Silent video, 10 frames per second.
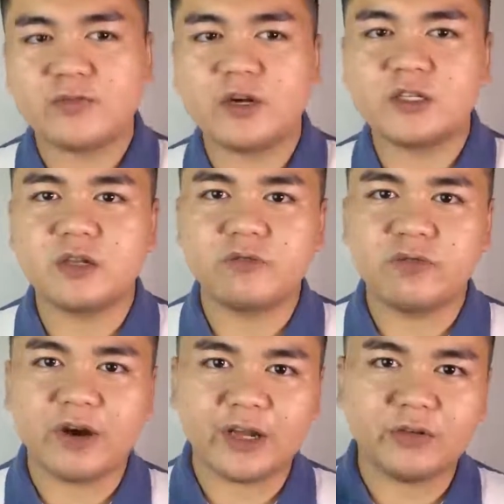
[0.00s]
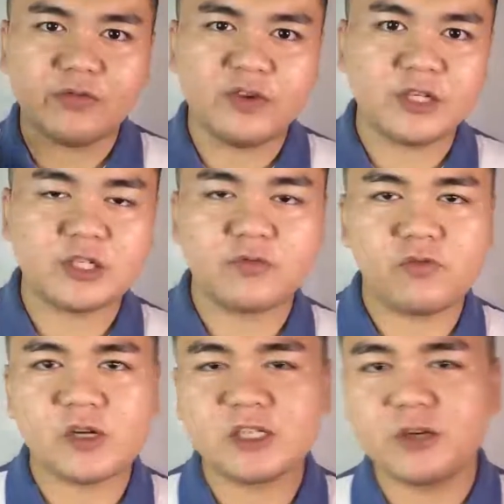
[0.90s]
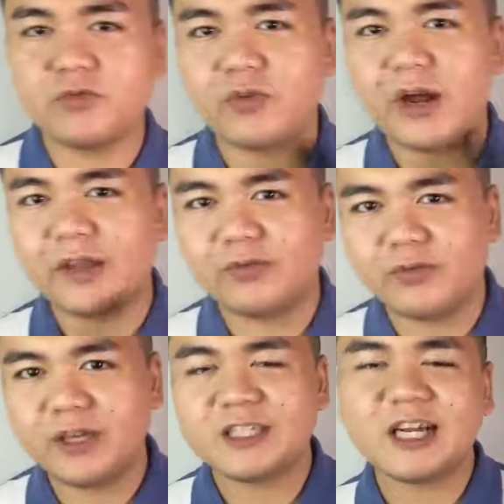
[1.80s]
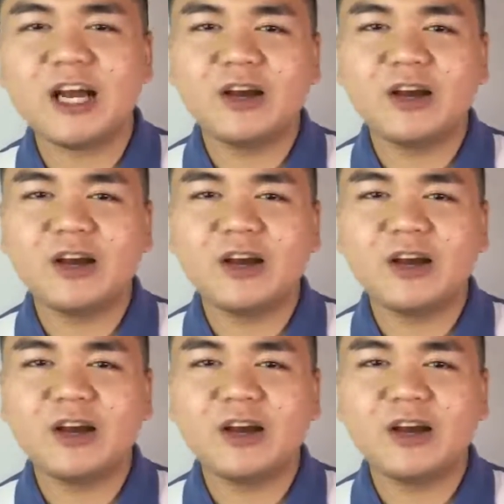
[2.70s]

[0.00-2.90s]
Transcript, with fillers: freshly fried fish, freshly fried flesh,